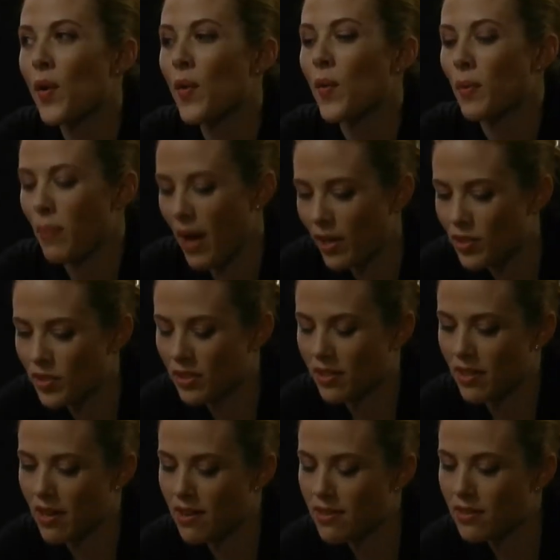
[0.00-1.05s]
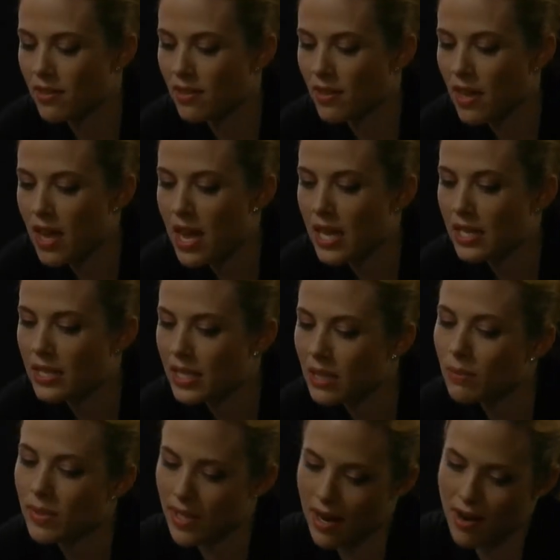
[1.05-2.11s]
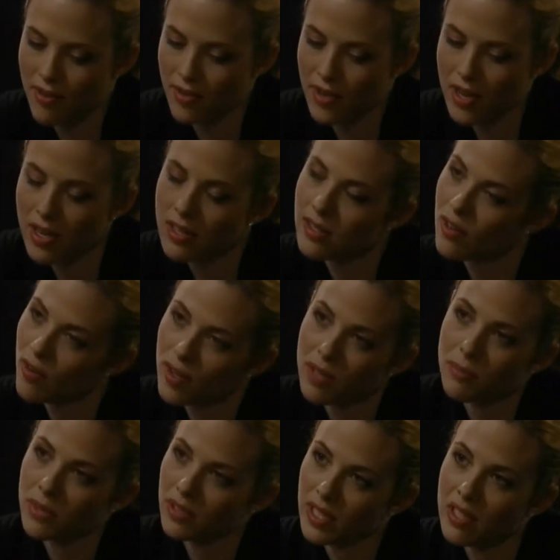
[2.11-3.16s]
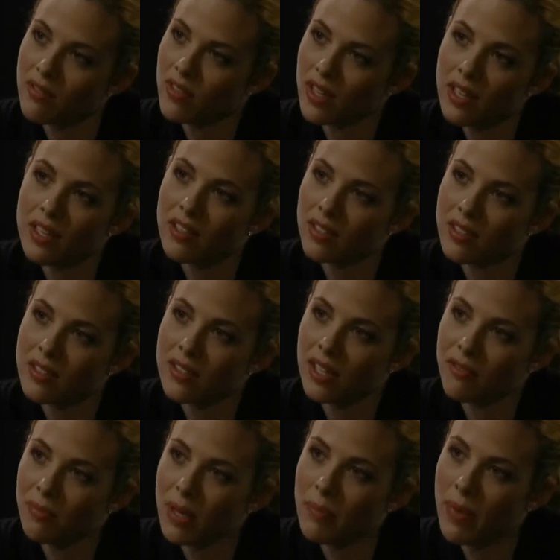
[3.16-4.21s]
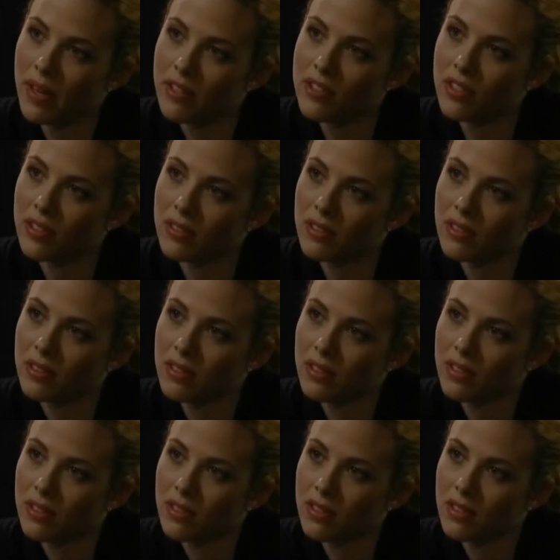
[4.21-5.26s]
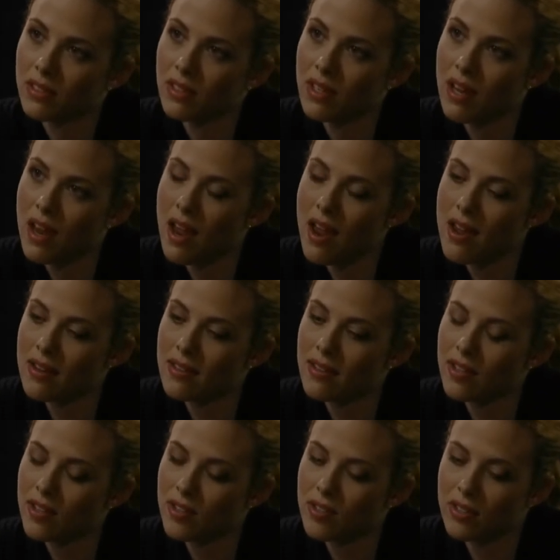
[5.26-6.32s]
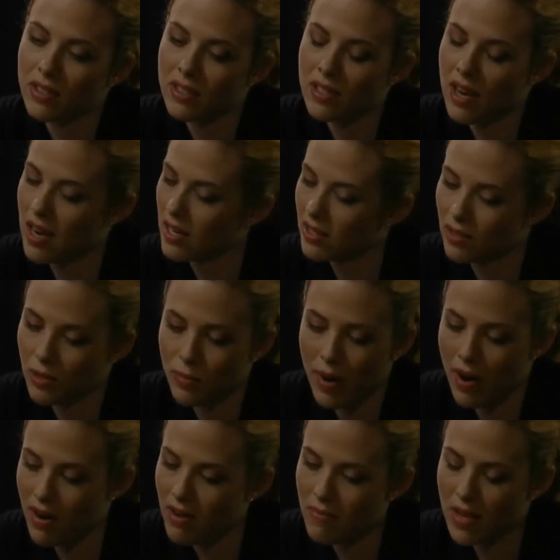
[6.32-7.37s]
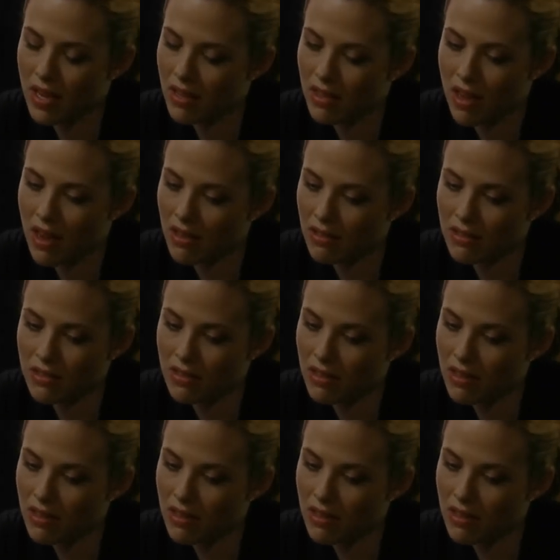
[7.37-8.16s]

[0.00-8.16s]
what Patrick says, deep down, he's going to believe that he could have saved my patient. And there's a tiny little part of me that's